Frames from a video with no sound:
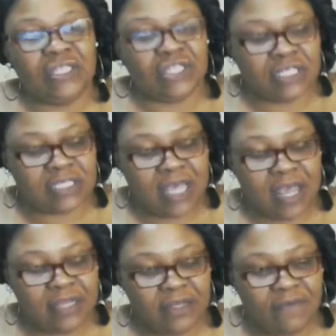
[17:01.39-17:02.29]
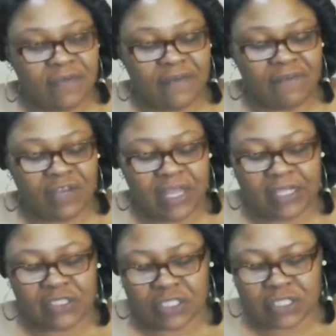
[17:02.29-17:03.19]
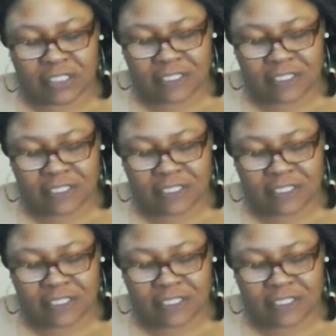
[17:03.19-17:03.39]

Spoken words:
it just kind of, I feel like it just